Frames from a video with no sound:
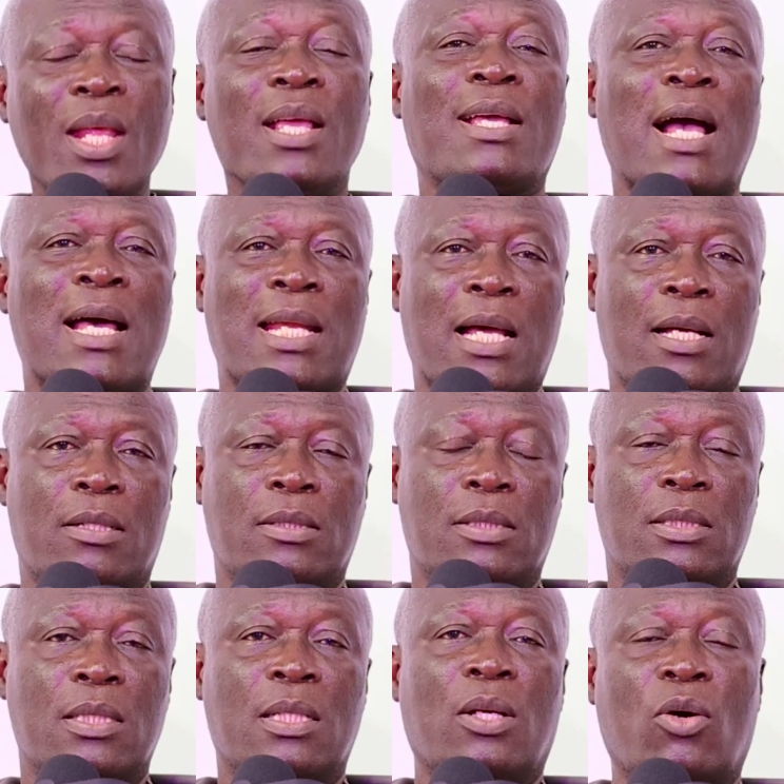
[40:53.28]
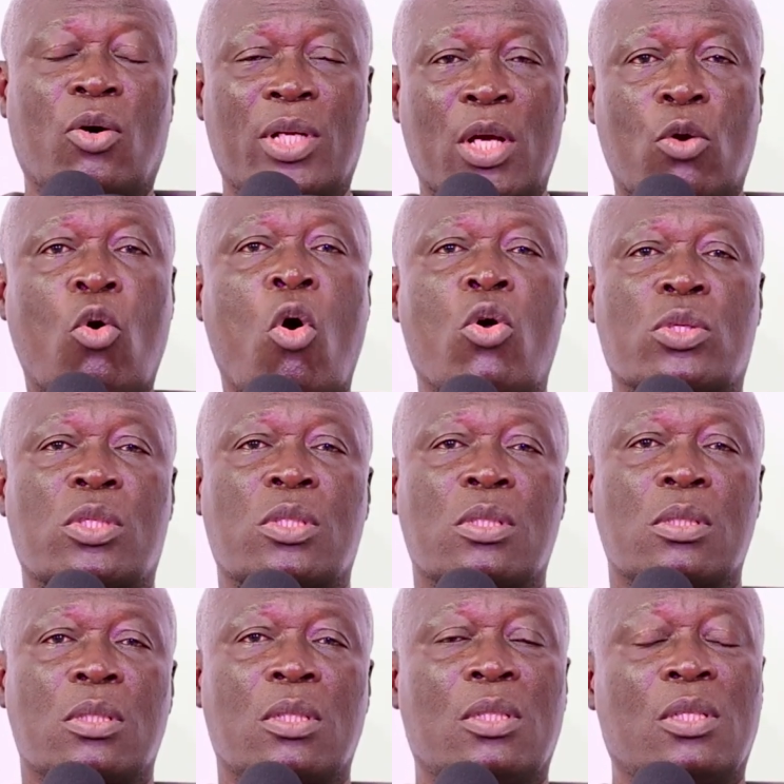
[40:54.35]
Ghana on a course
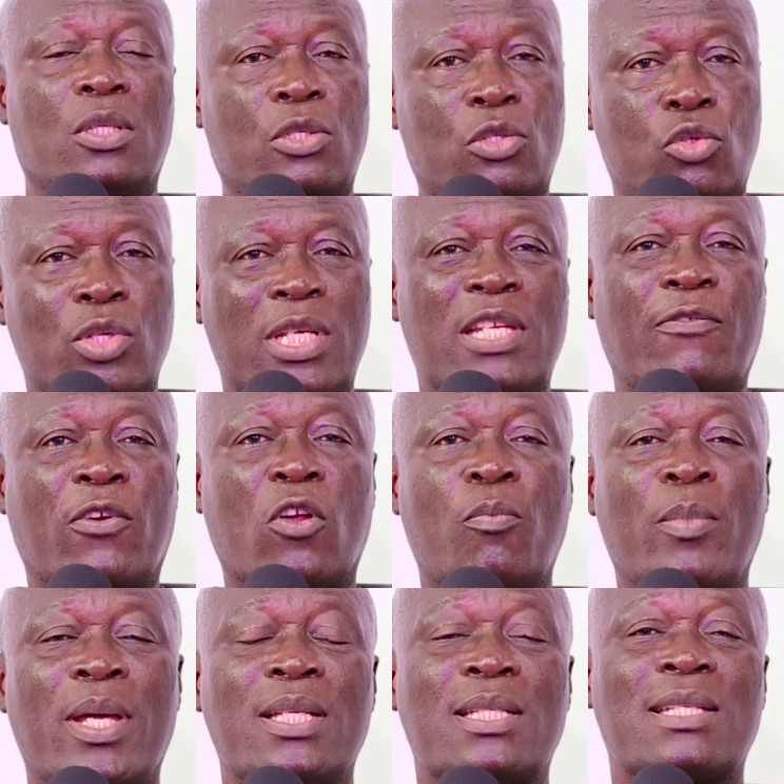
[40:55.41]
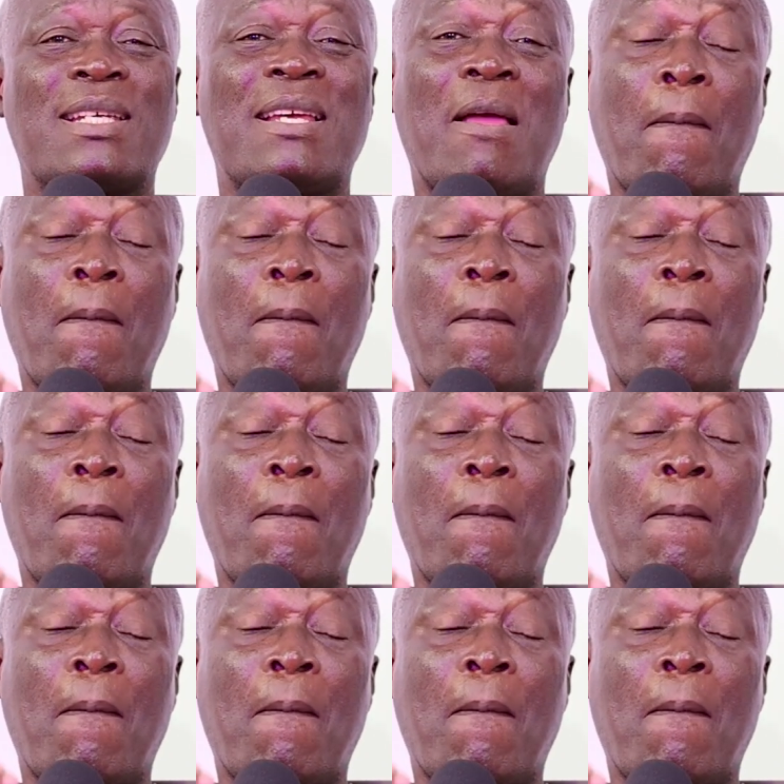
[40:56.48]
to the development